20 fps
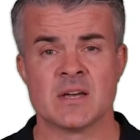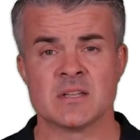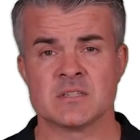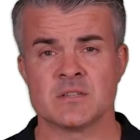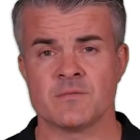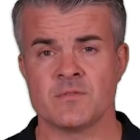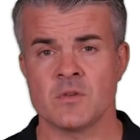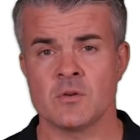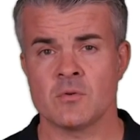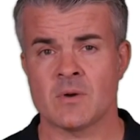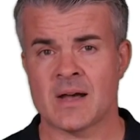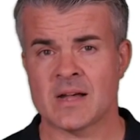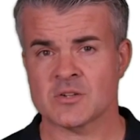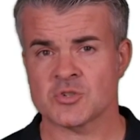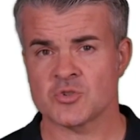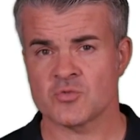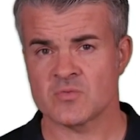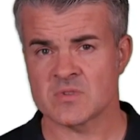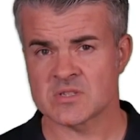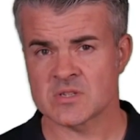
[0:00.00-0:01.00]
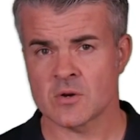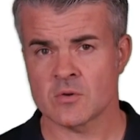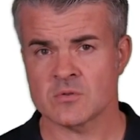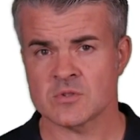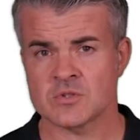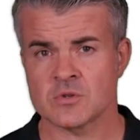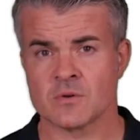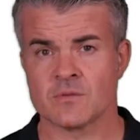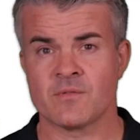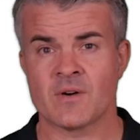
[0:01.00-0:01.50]
To view your actual
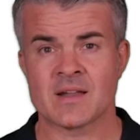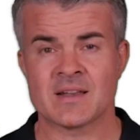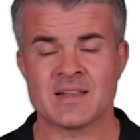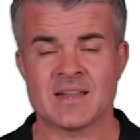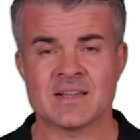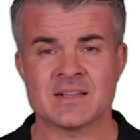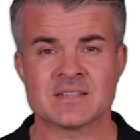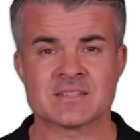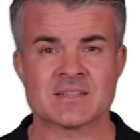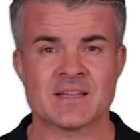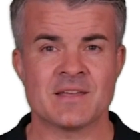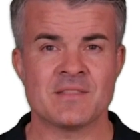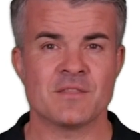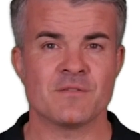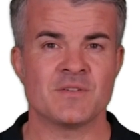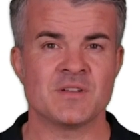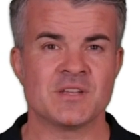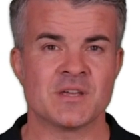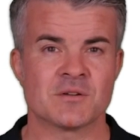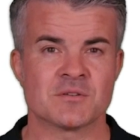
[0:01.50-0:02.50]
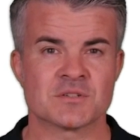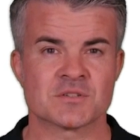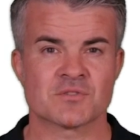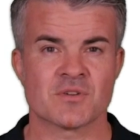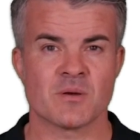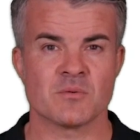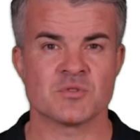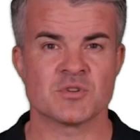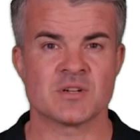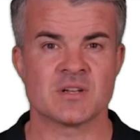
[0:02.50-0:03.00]
results, you'll find links in the video
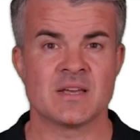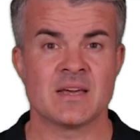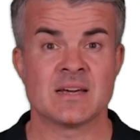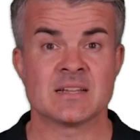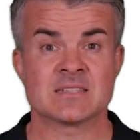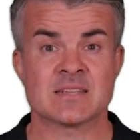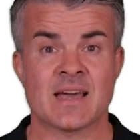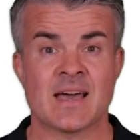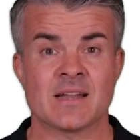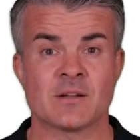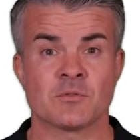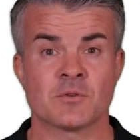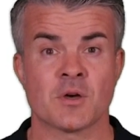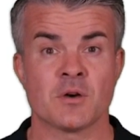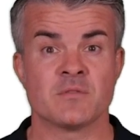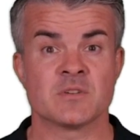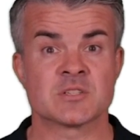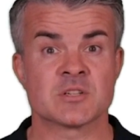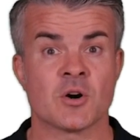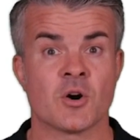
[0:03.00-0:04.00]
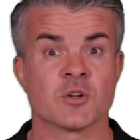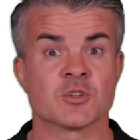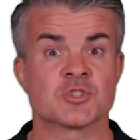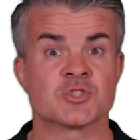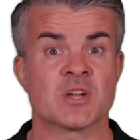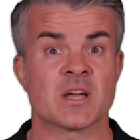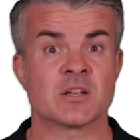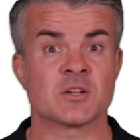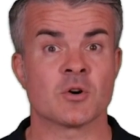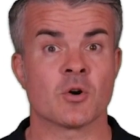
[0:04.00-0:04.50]
description to head on over to
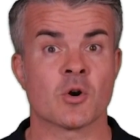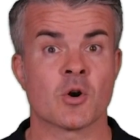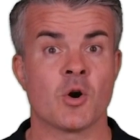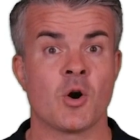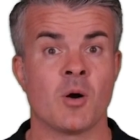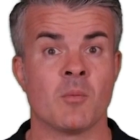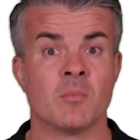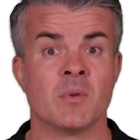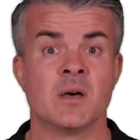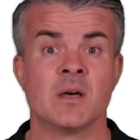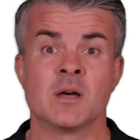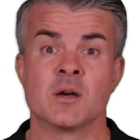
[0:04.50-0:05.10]
oddscheck.com.